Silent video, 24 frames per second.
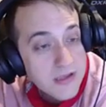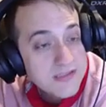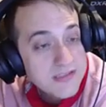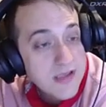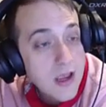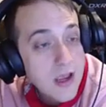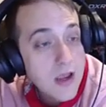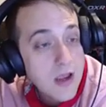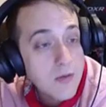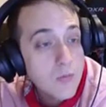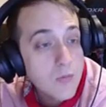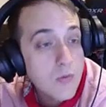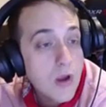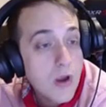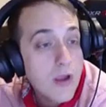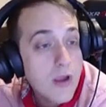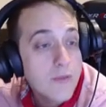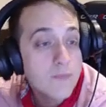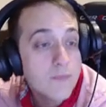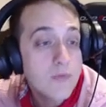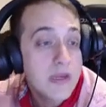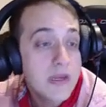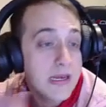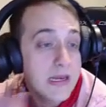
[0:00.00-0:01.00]
Because I
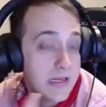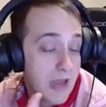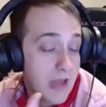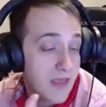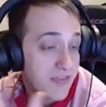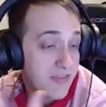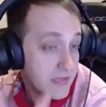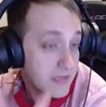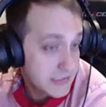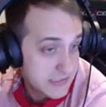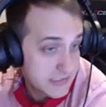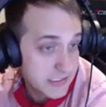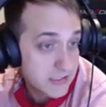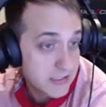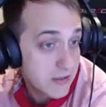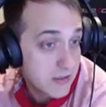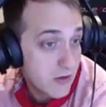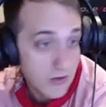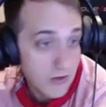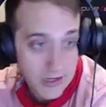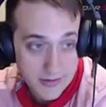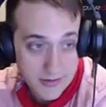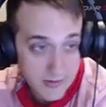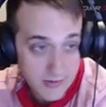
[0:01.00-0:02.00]
think
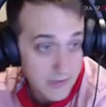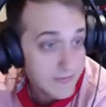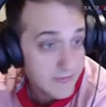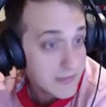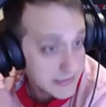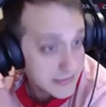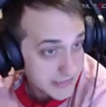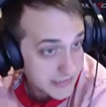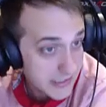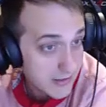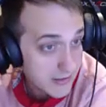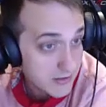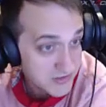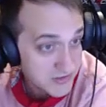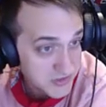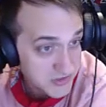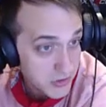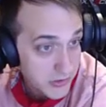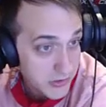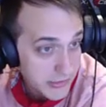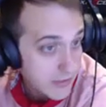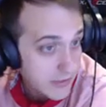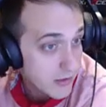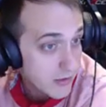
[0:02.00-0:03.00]
Citadel. Okay, I think
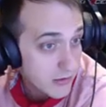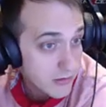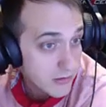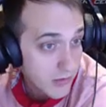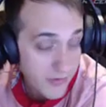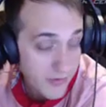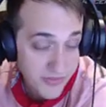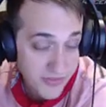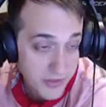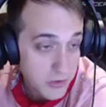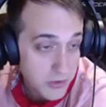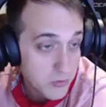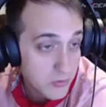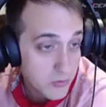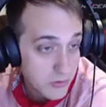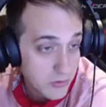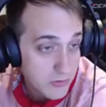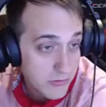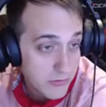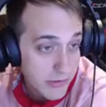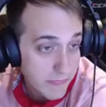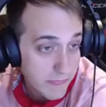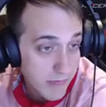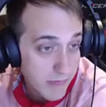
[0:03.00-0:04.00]
Citadel's good here. I think
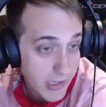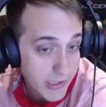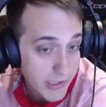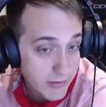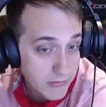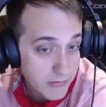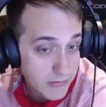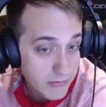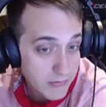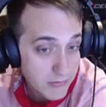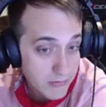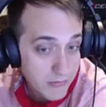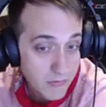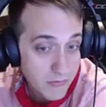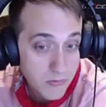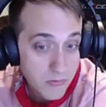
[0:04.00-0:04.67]
you agree, right?